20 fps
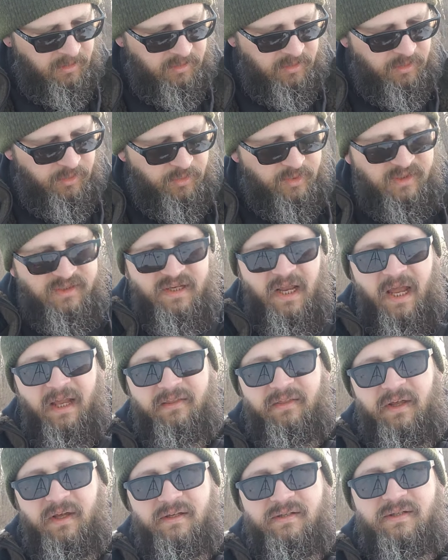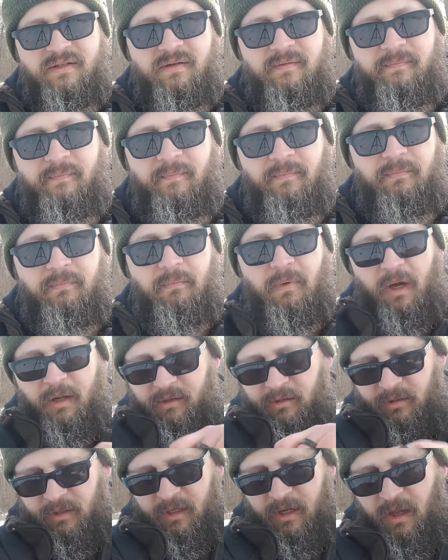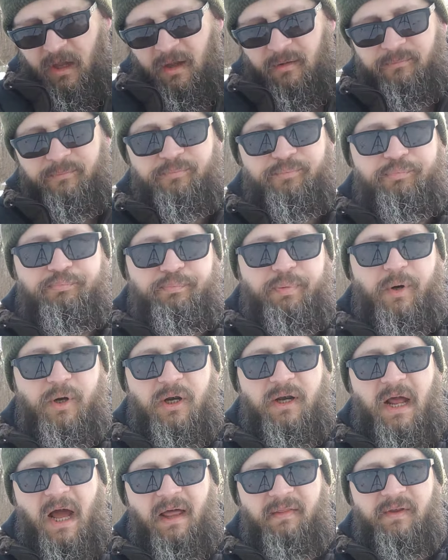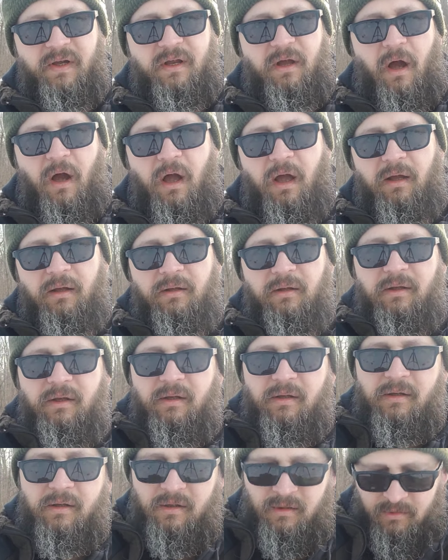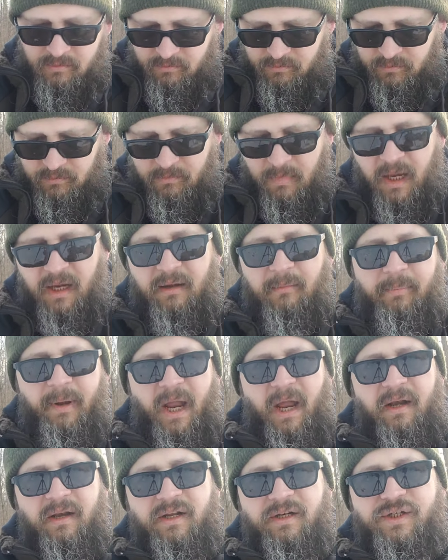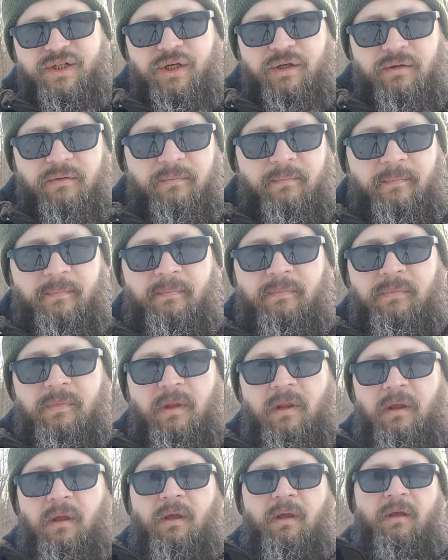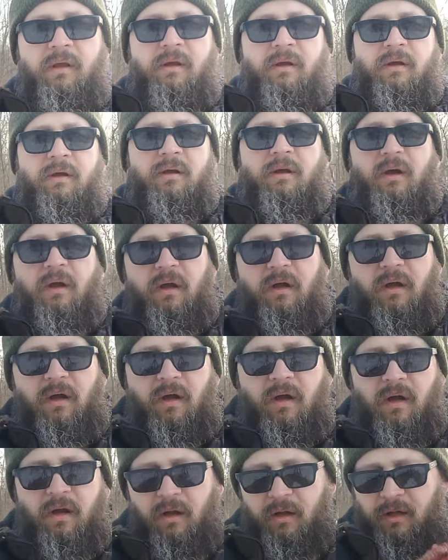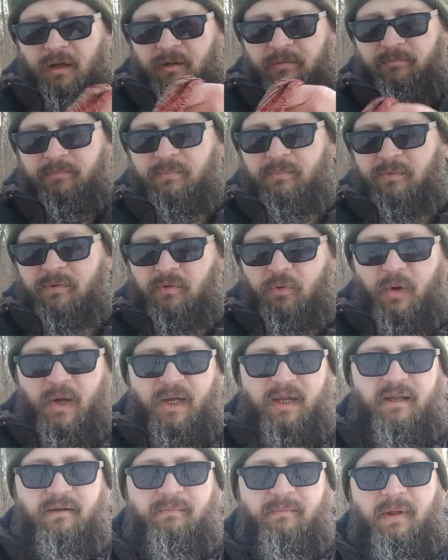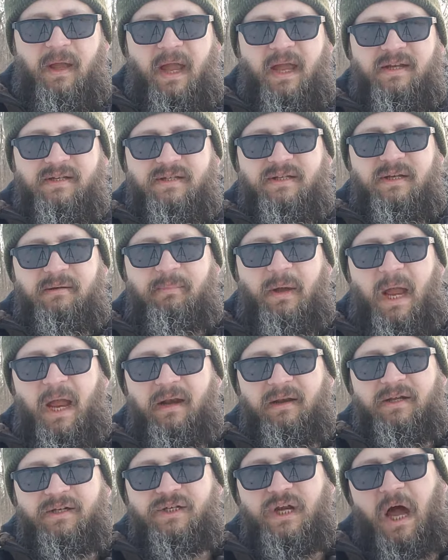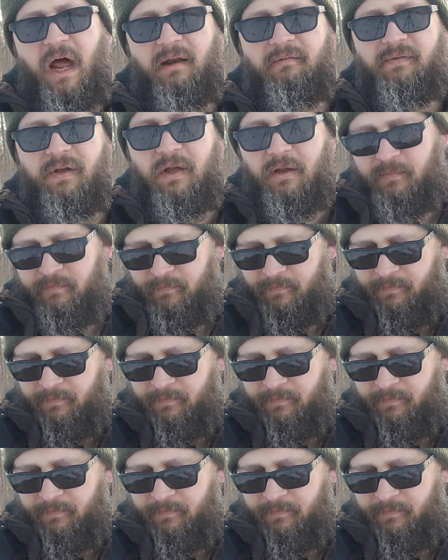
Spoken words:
You could take this, bundle it up, put it on the cut, make a bandage, a quick, hasty bandage out of it.